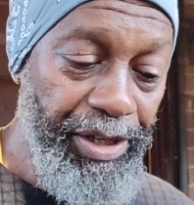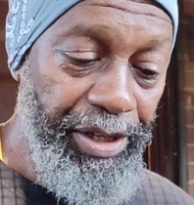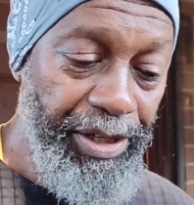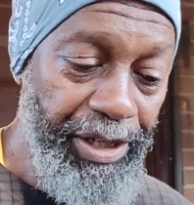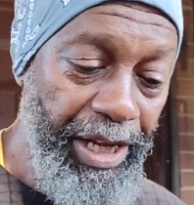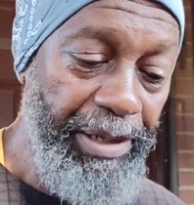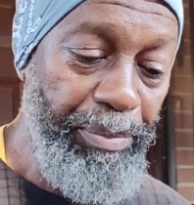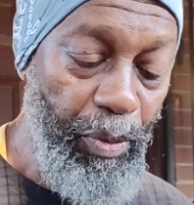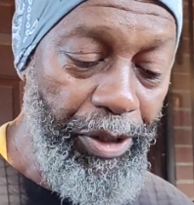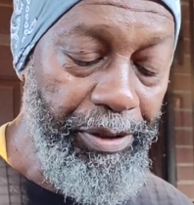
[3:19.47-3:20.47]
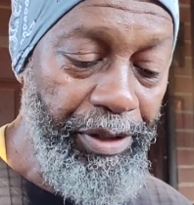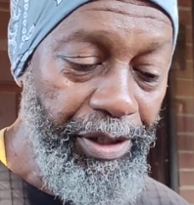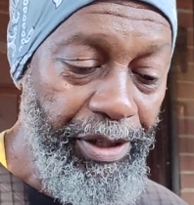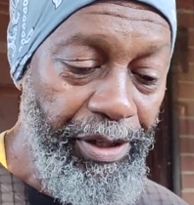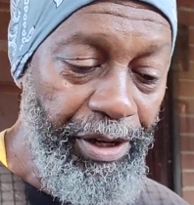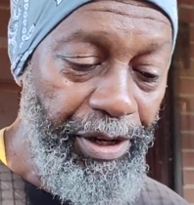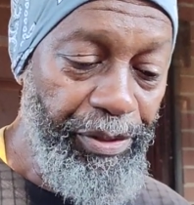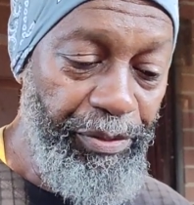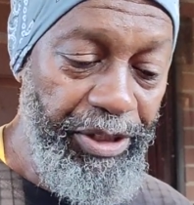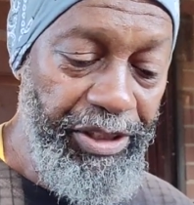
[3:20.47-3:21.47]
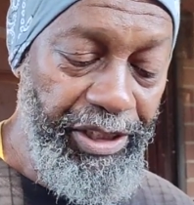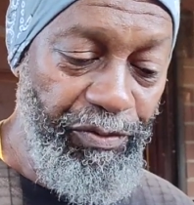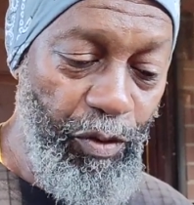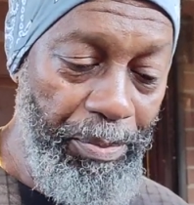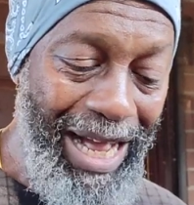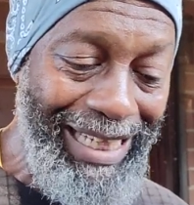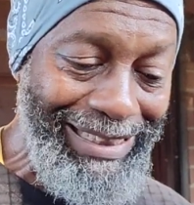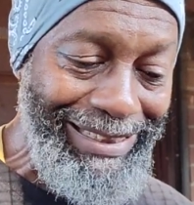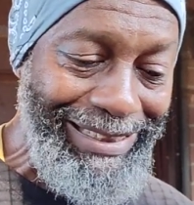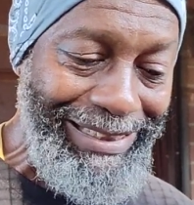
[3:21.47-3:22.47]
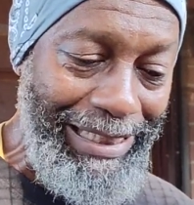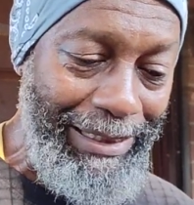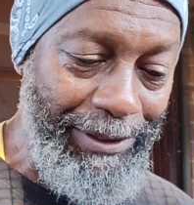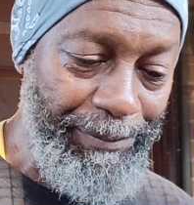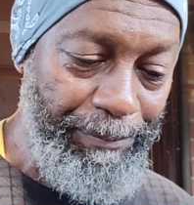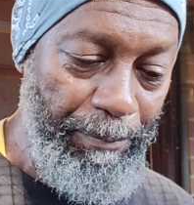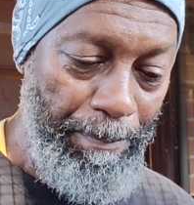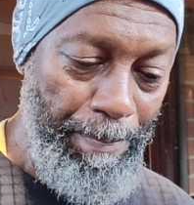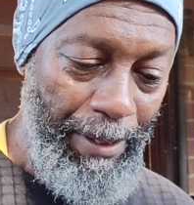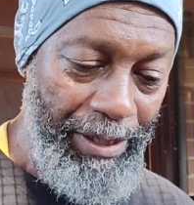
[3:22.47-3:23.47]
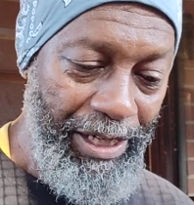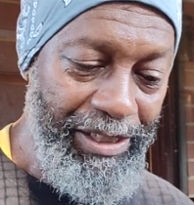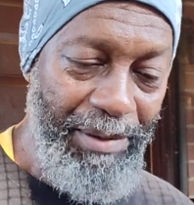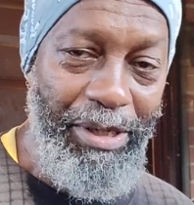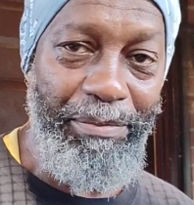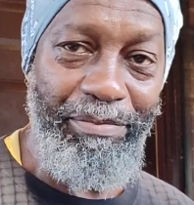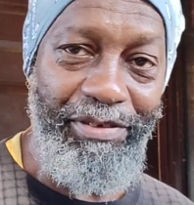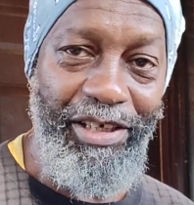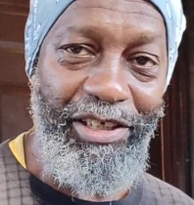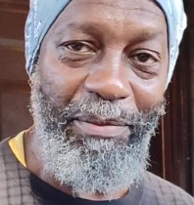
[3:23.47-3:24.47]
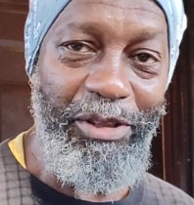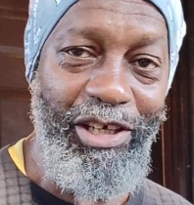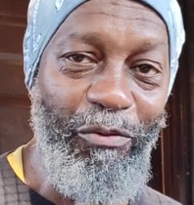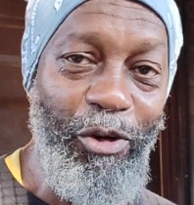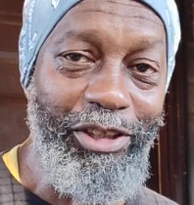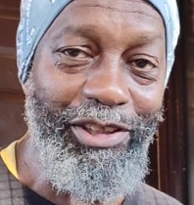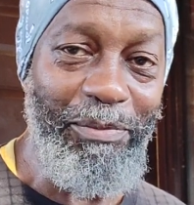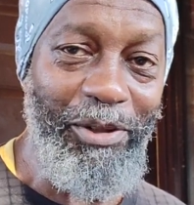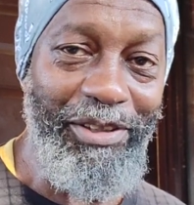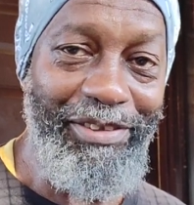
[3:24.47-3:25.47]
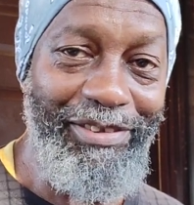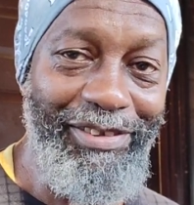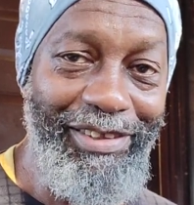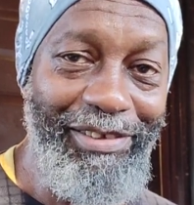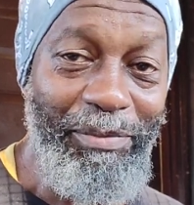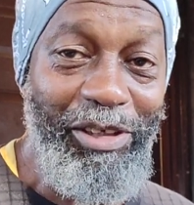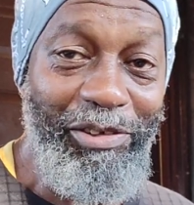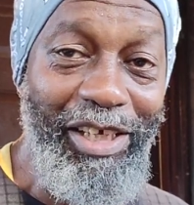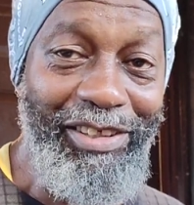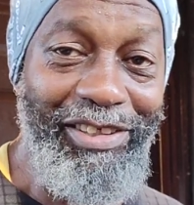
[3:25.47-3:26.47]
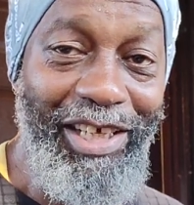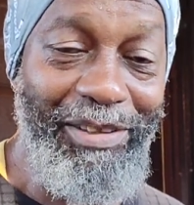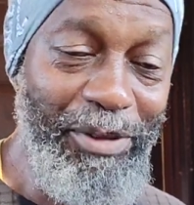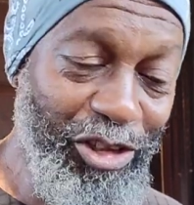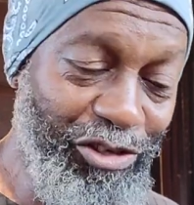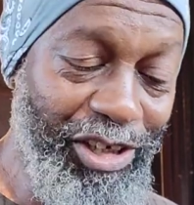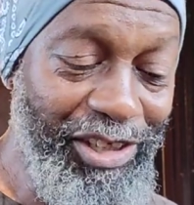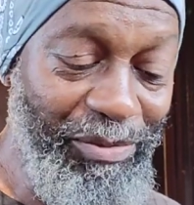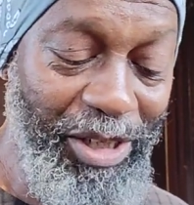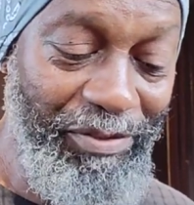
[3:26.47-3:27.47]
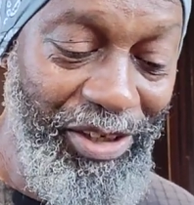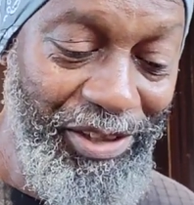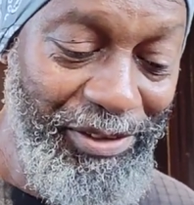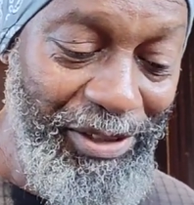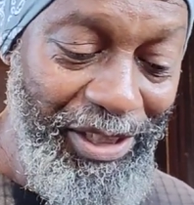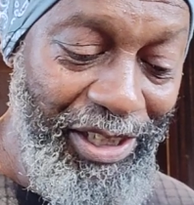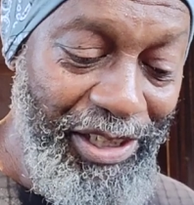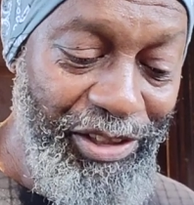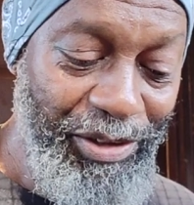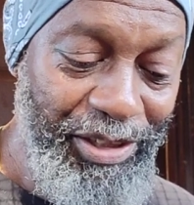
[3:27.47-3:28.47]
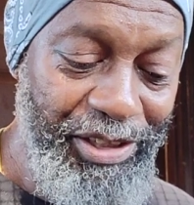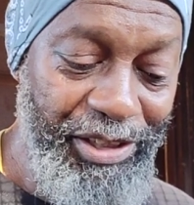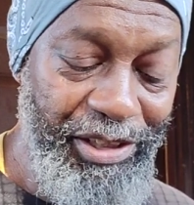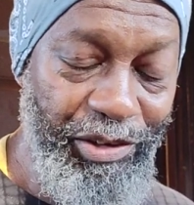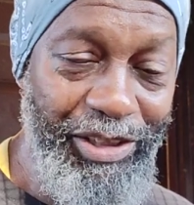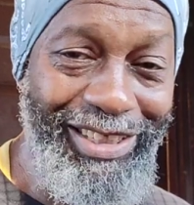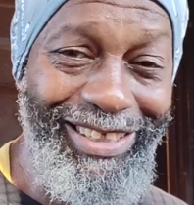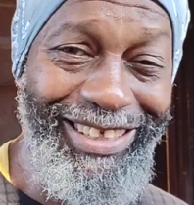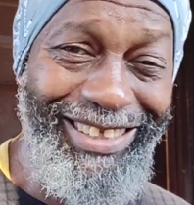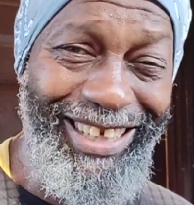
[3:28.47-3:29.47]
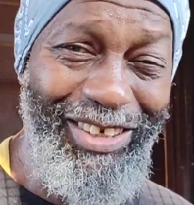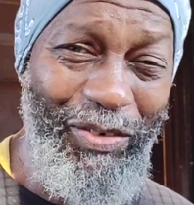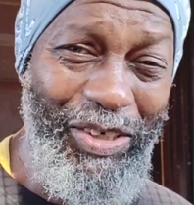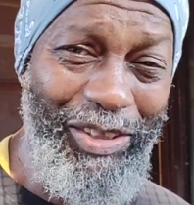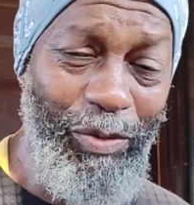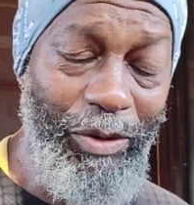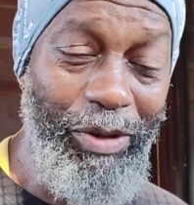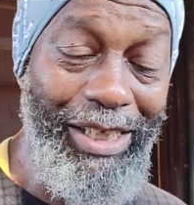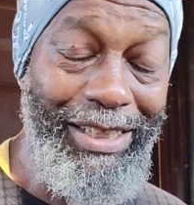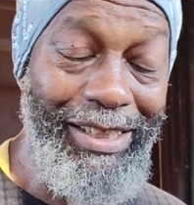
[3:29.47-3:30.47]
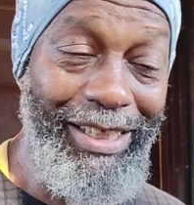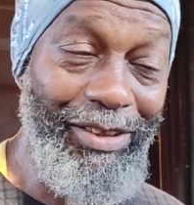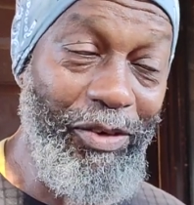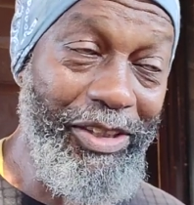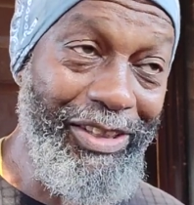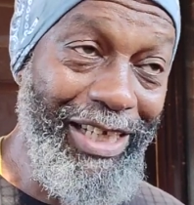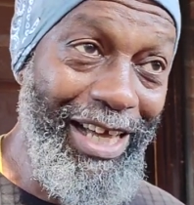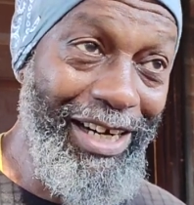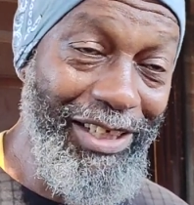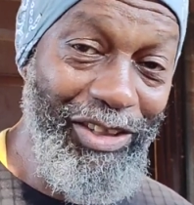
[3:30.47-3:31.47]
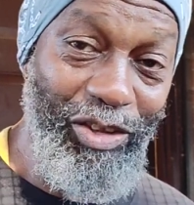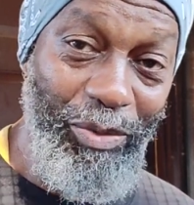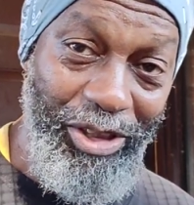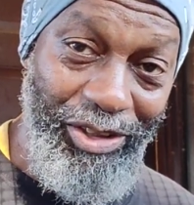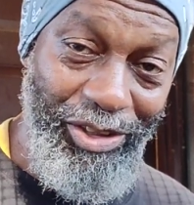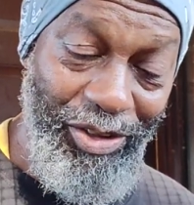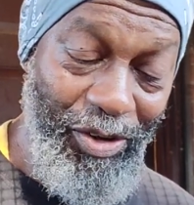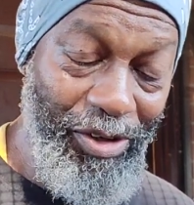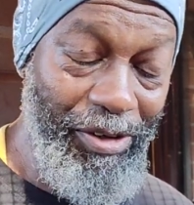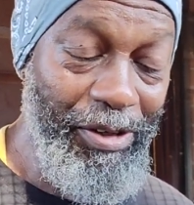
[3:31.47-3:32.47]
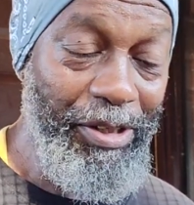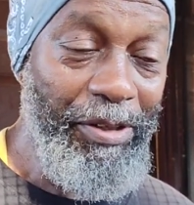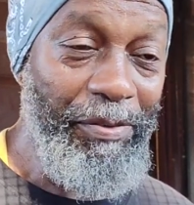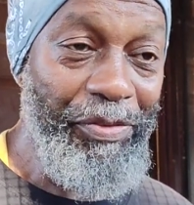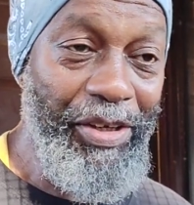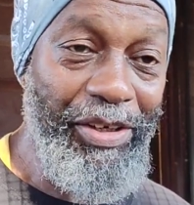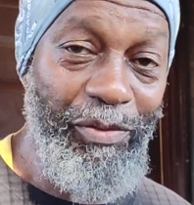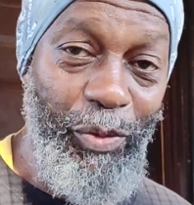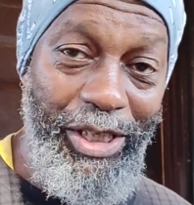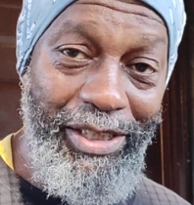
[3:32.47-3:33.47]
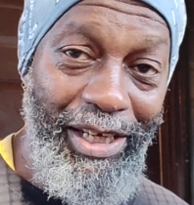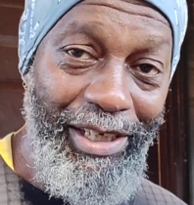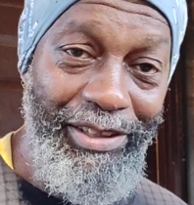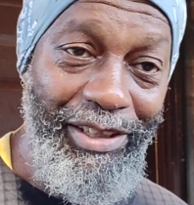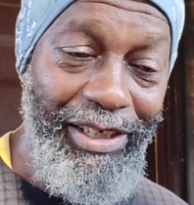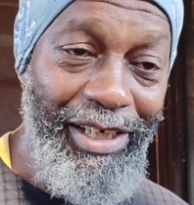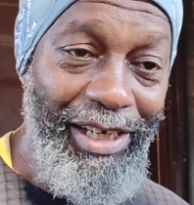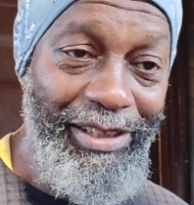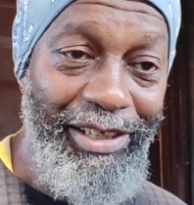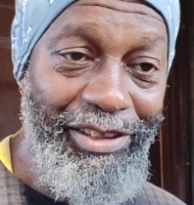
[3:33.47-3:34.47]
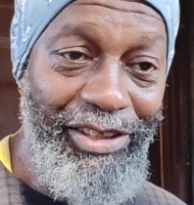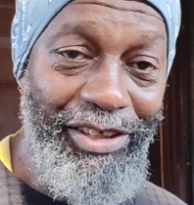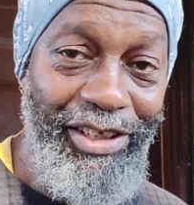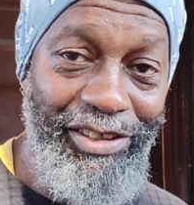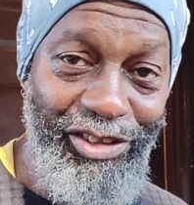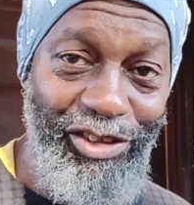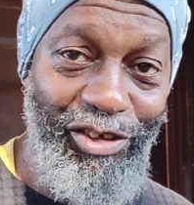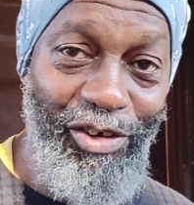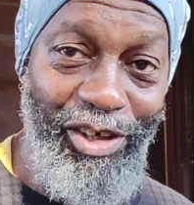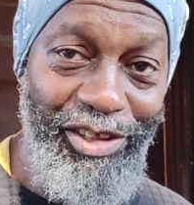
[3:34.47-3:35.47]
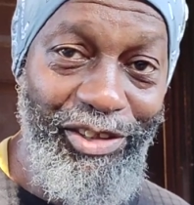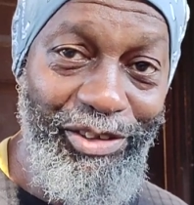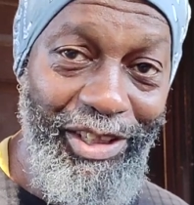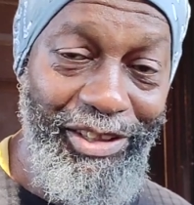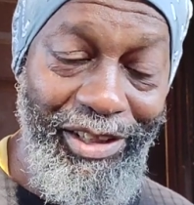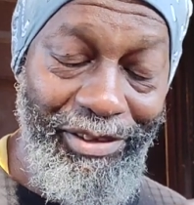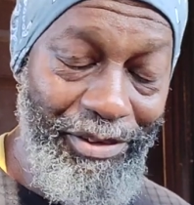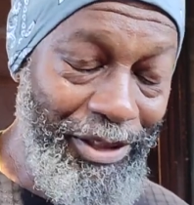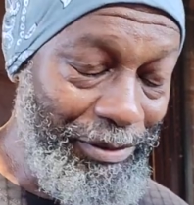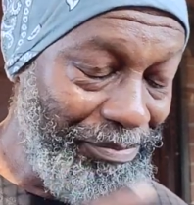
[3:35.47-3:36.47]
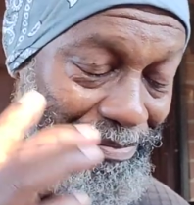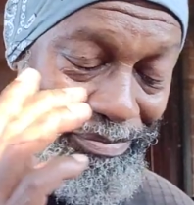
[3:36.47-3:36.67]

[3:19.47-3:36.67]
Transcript: uh, 8.364 uh, miles. That's how many, that's how much I walked this morning my little exercise, my little stretching, whatever it is. So this is because this is the second longest one. When I say second longest, Saturdays is always longer than the weekdays, and then Sundays is the longest because I take